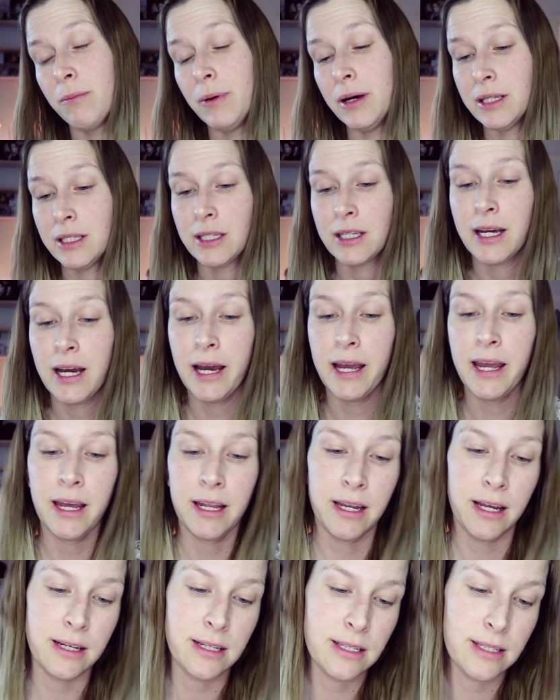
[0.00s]
but
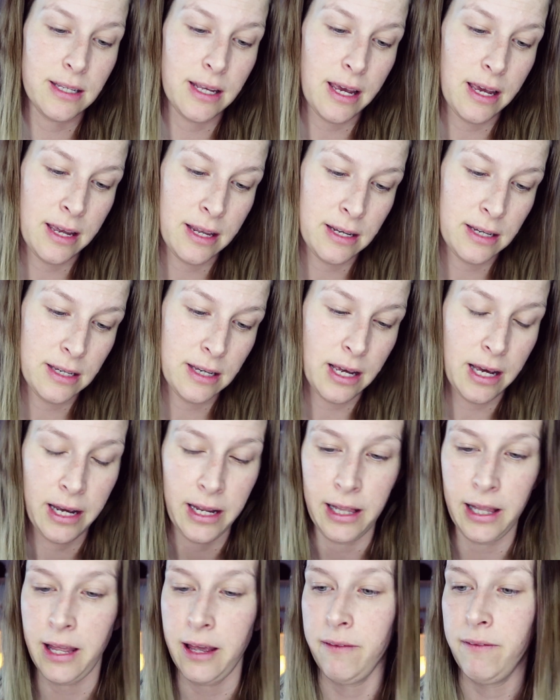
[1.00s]
Caia does, and
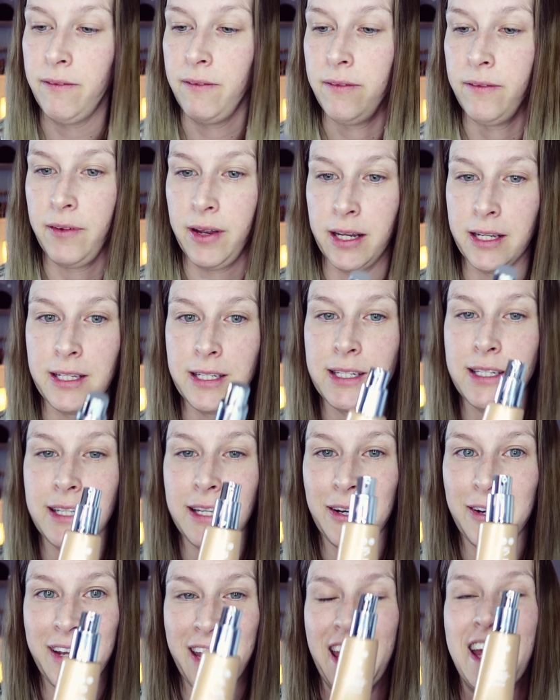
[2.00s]
I love it.
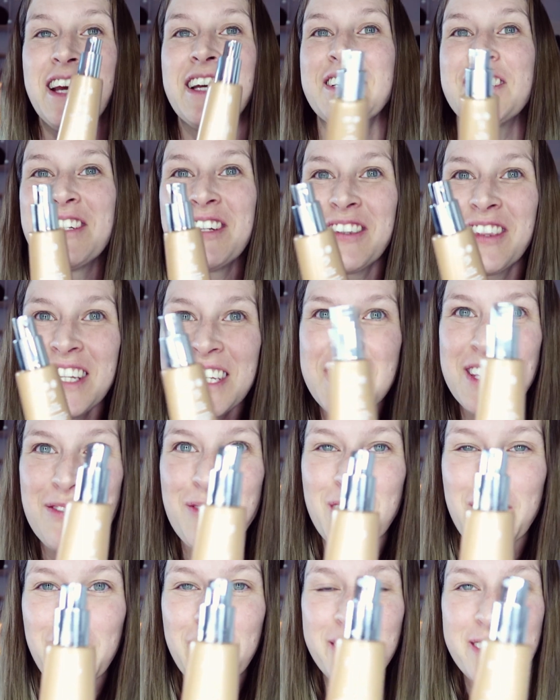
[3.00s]
Okay, so this is
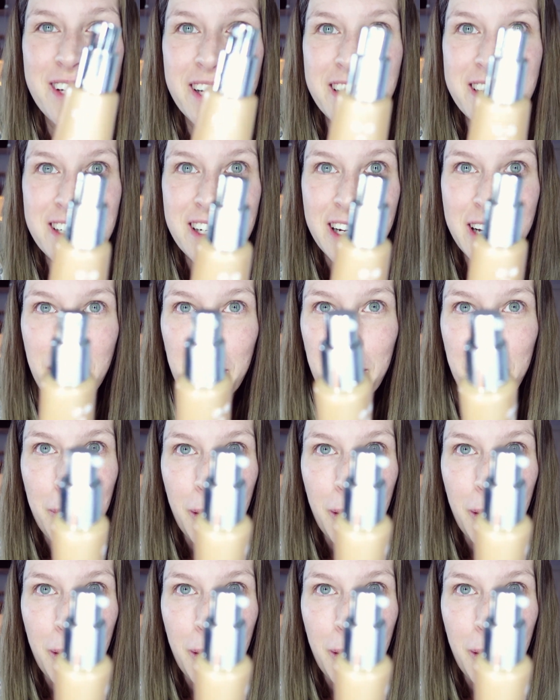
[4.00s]
what it looks like. It's like a